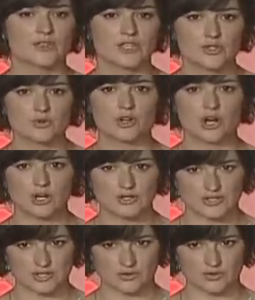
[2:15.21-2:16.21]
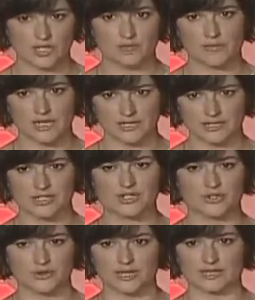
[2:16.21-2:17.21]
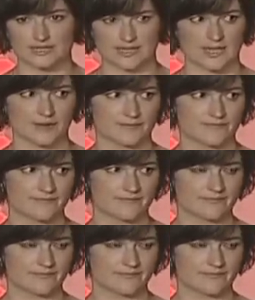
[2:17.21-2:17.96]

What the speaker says: that you are also committed to doing the same.